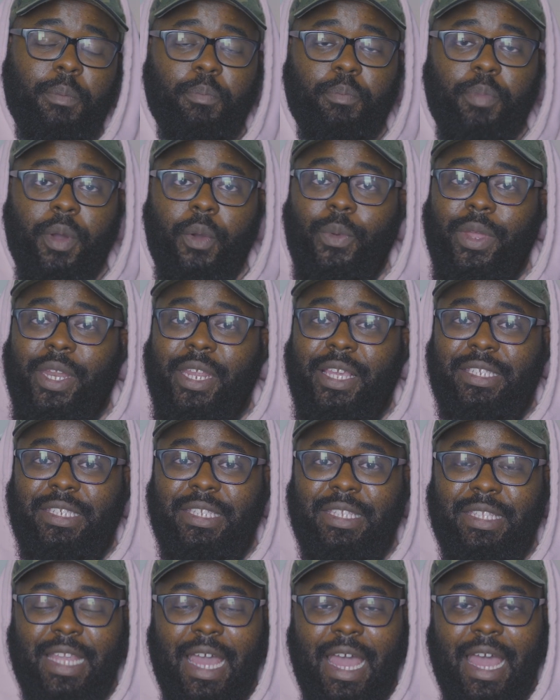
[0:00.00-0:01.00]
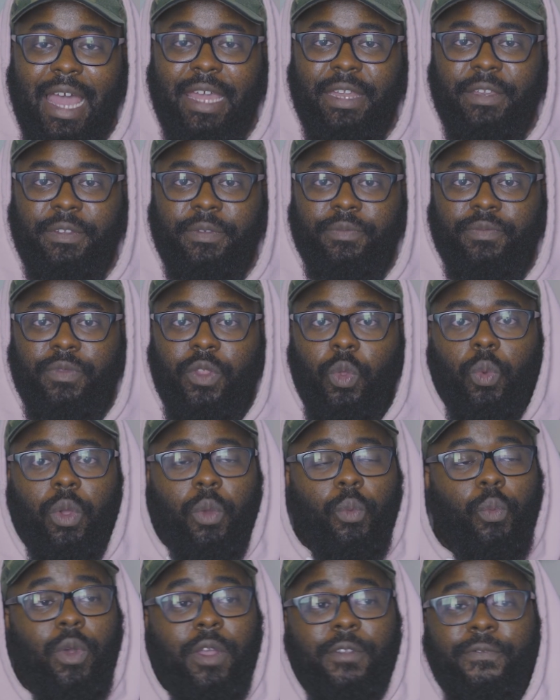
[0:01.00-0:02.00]
But when it's not,
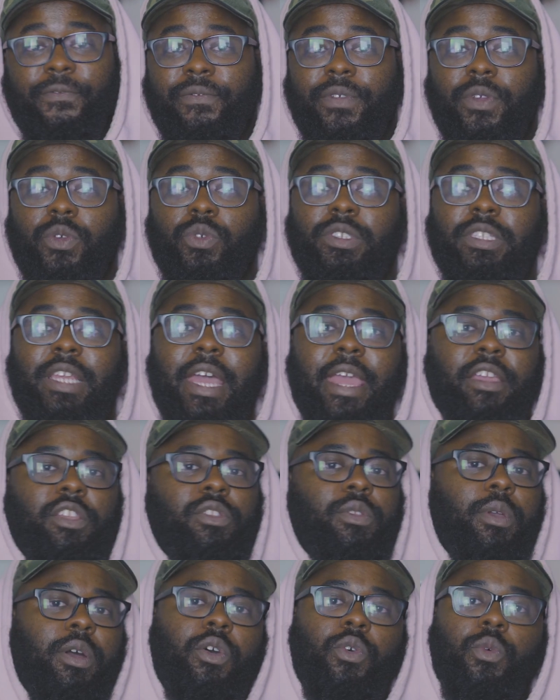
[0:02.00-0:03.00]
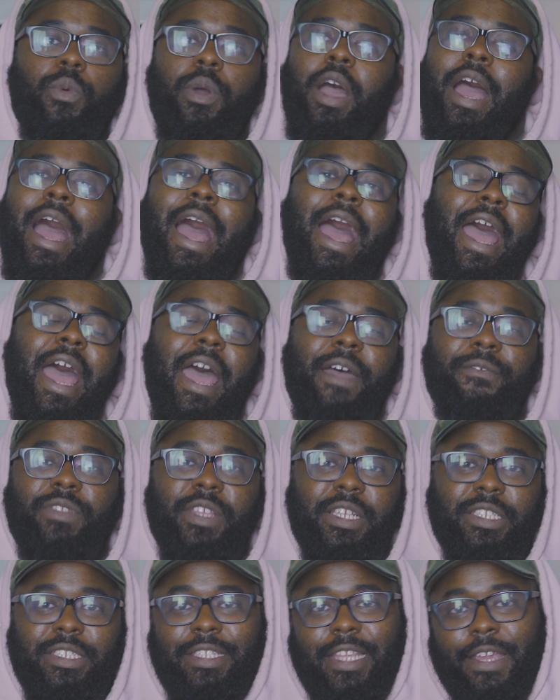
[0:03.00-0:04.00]
when one feels like, no, well, I have
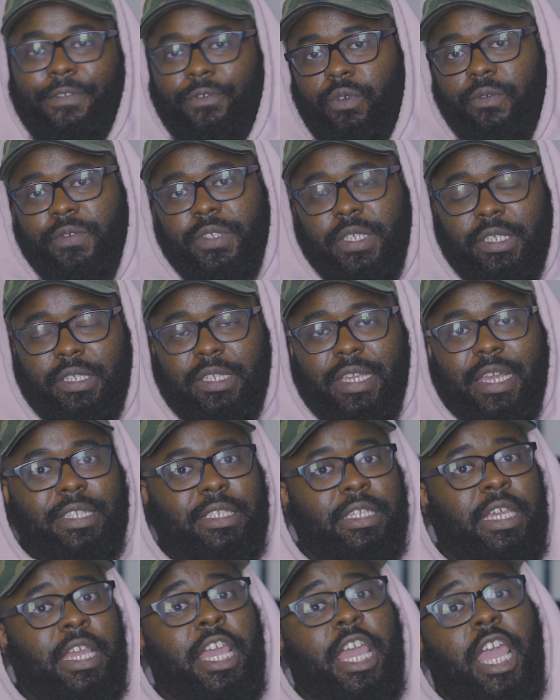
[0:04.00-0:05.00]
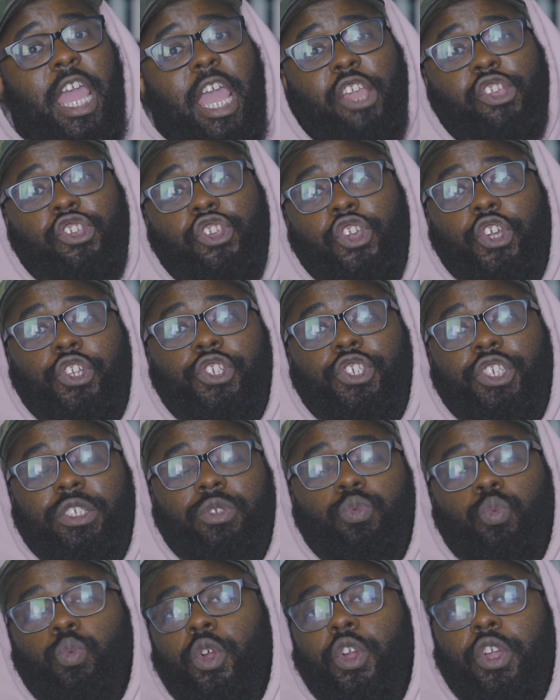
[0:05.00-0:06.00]
this level of success and you're
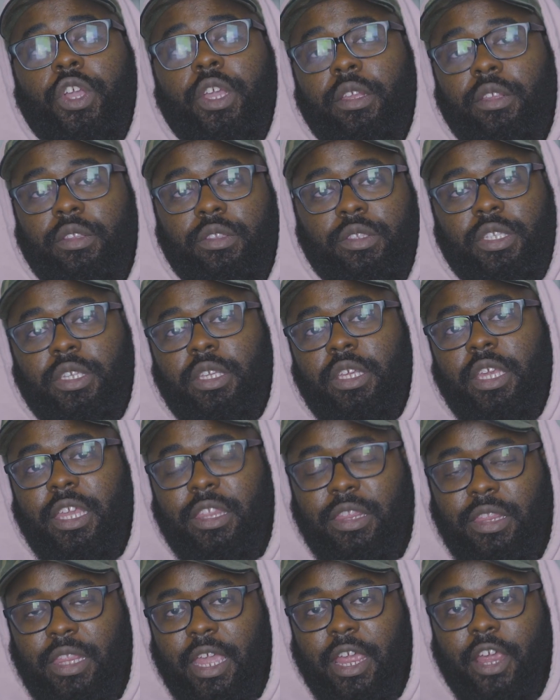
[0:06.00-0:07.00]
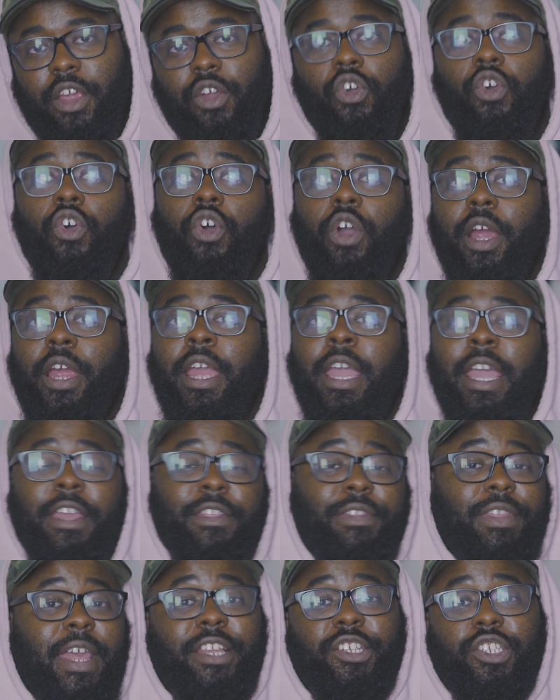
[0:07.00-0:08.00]
just working to get there, or
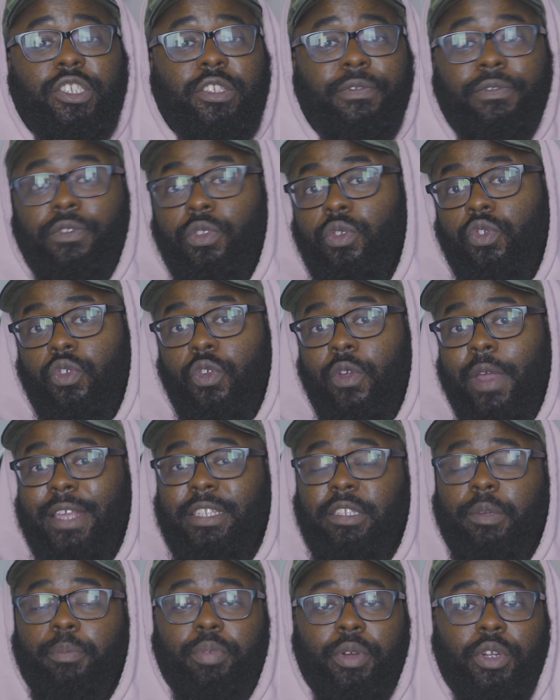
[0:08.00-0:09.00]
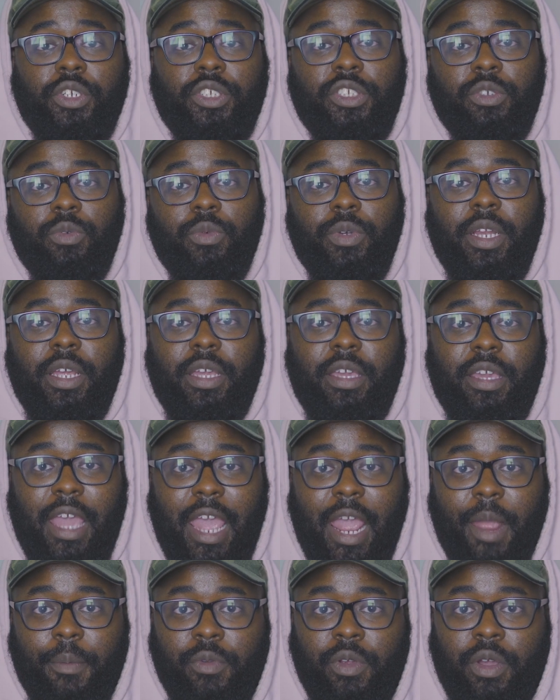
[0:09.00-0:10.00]
they just view you as a person with a
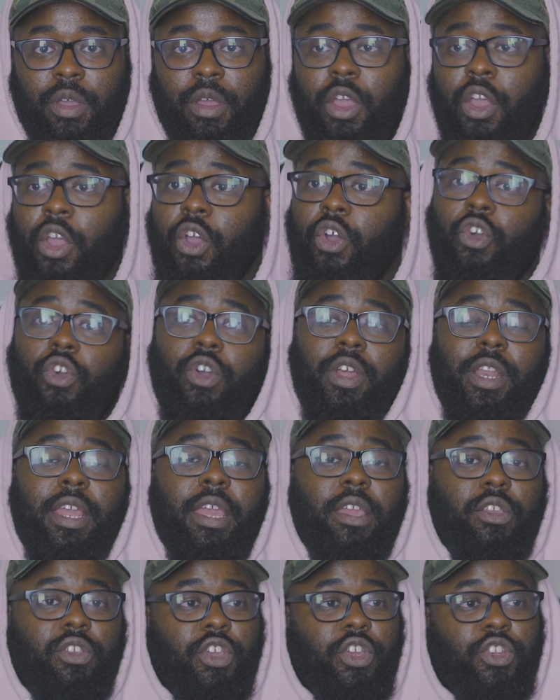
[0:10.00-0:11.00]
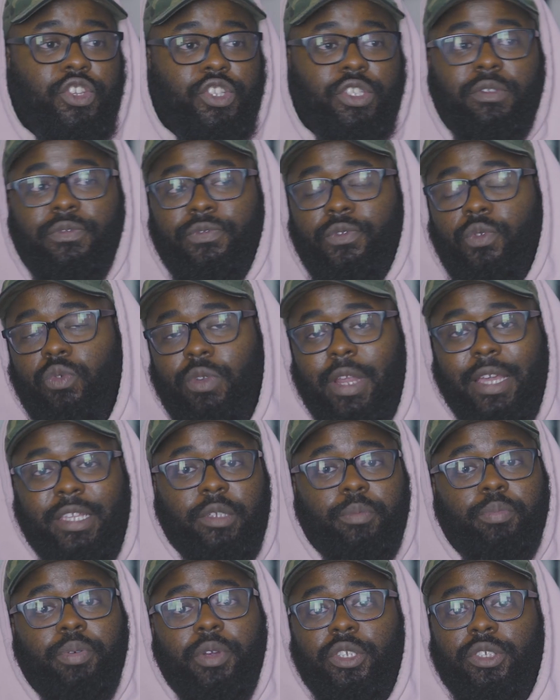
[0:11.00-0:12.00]
camera, or you're just viewed as
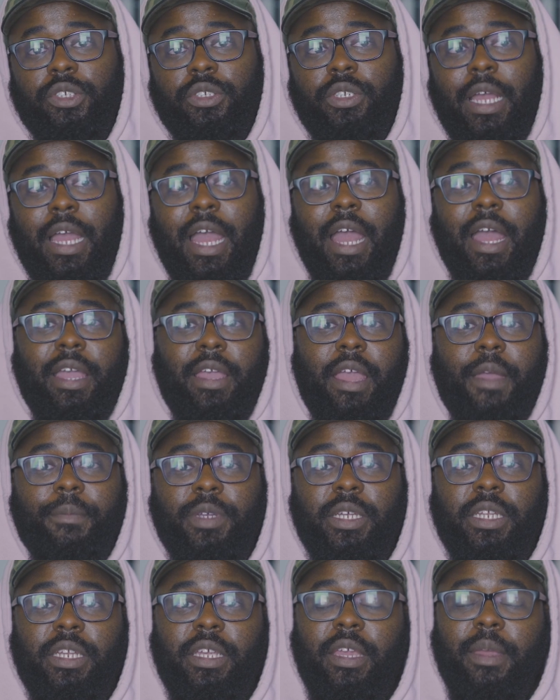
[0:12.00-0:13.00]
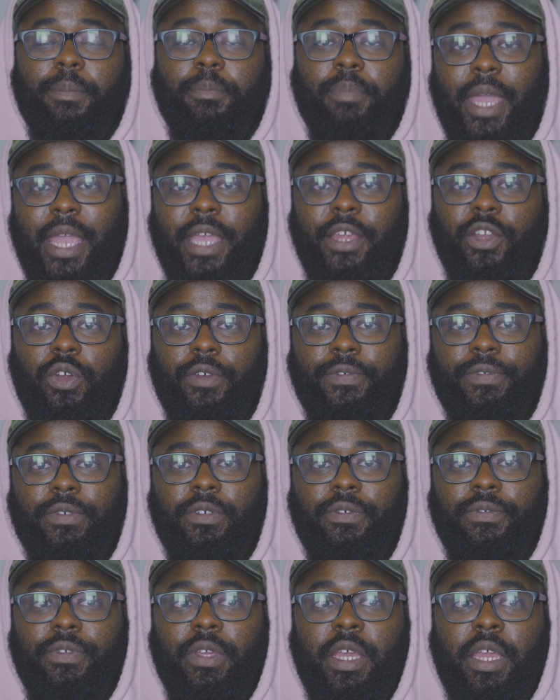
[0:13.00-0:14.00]
a person I'm gonna get paid off
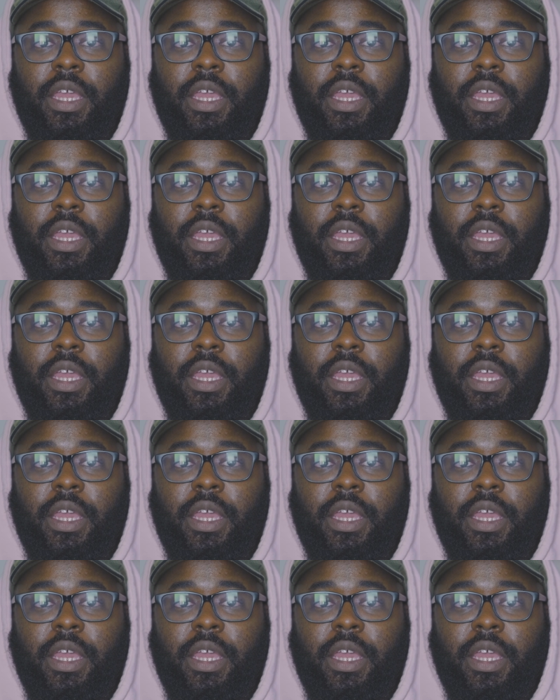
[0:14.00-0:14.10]
of,